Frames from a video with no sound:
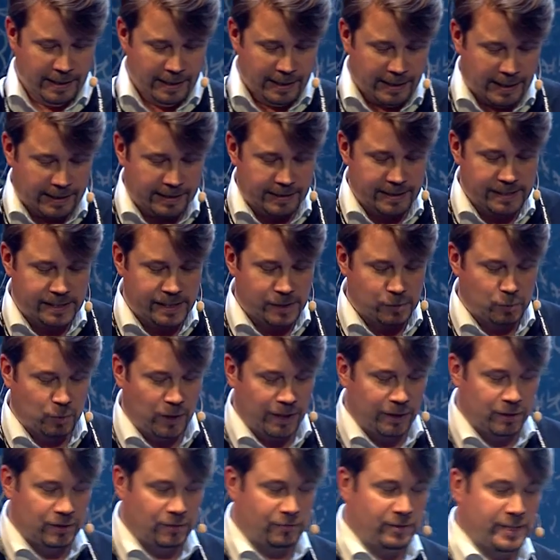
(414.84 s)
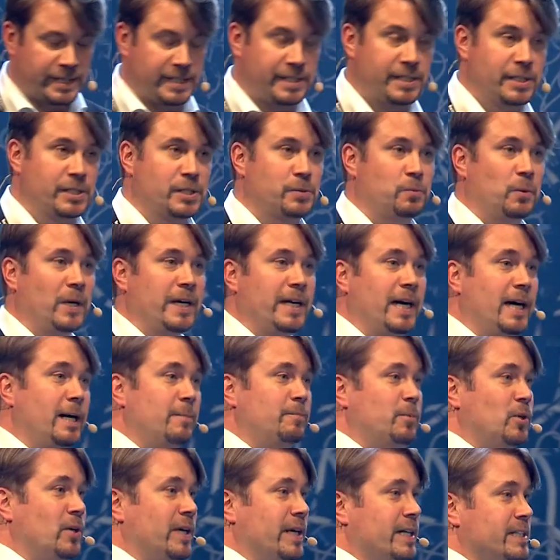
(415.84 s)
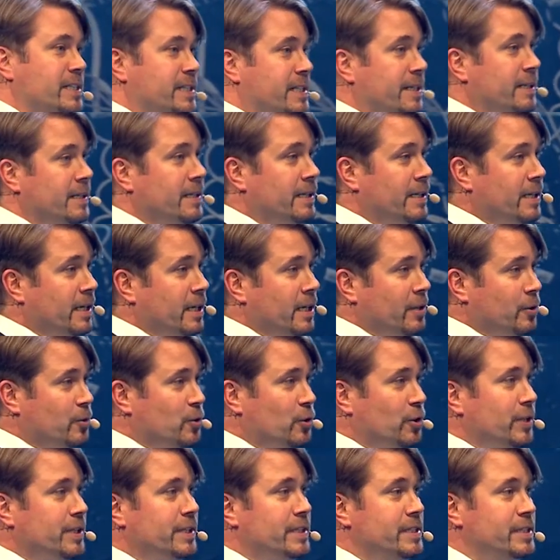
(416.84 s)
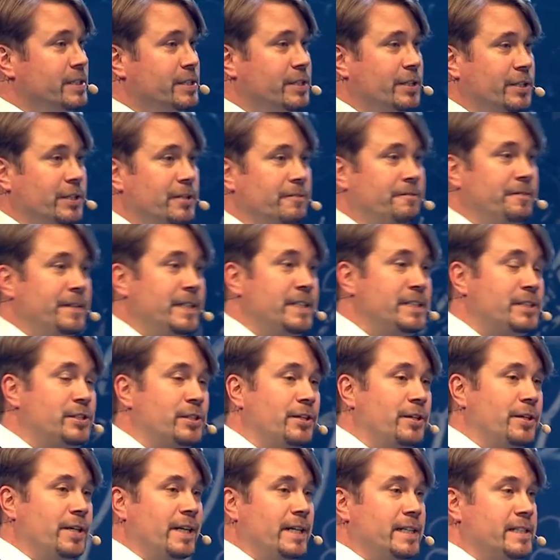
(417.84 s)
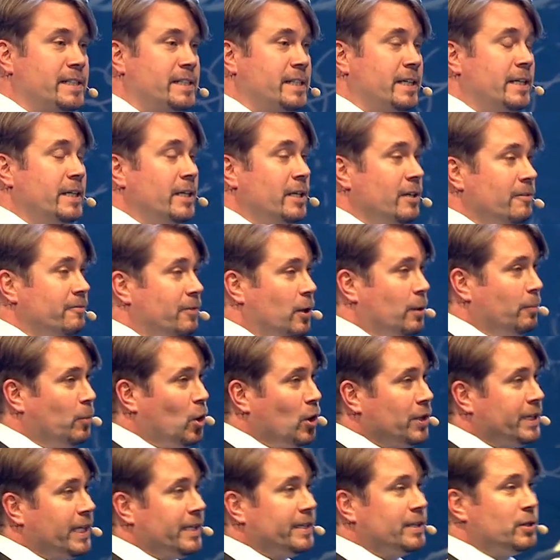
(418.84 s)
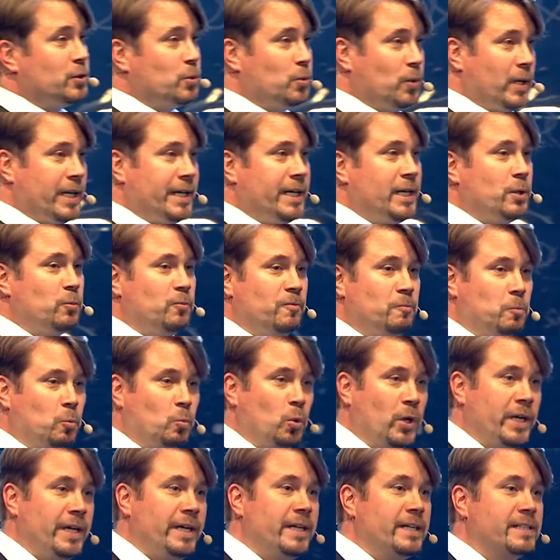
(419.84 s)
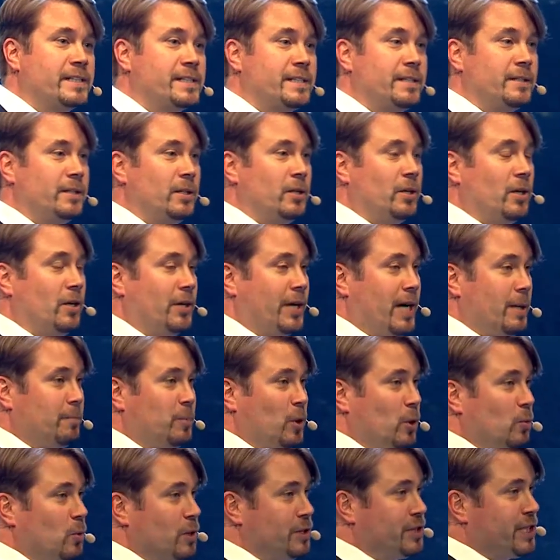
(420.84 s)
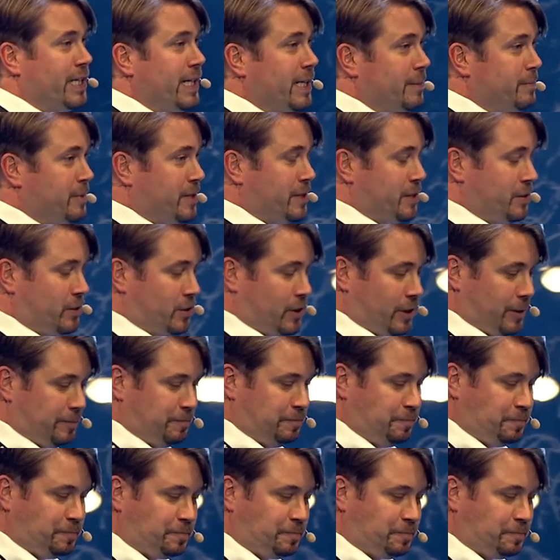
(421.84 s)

And this is one of the reasons why Apple has, during this year, featured us for more than 20 weeks on Apple Watch App Store.